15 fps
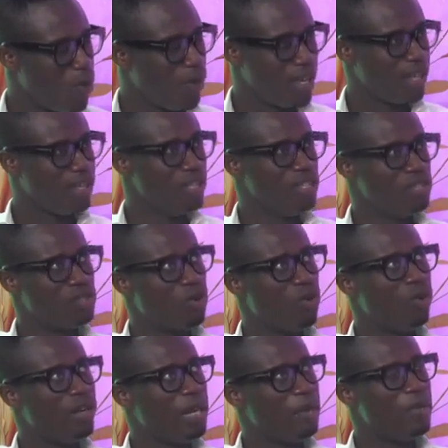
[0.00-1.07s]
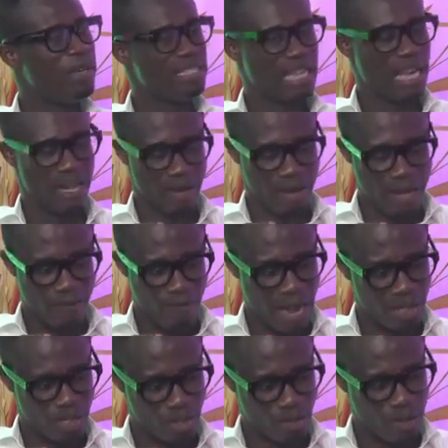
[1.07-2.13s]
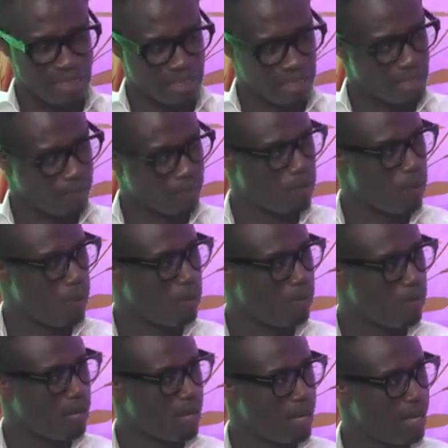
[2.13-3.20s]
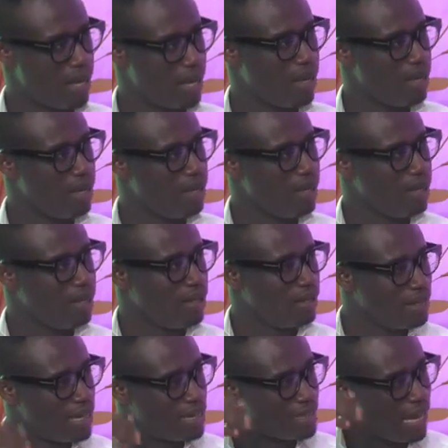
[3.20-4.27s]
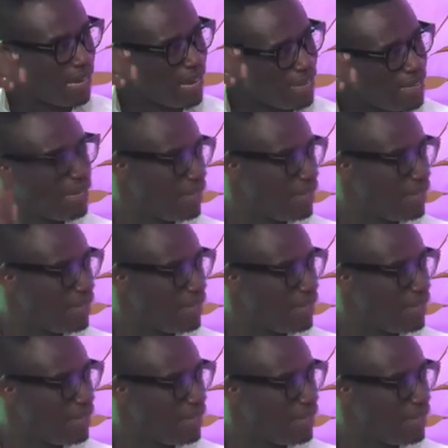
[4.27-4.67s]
Okay. So that means that if I transit from here, there's another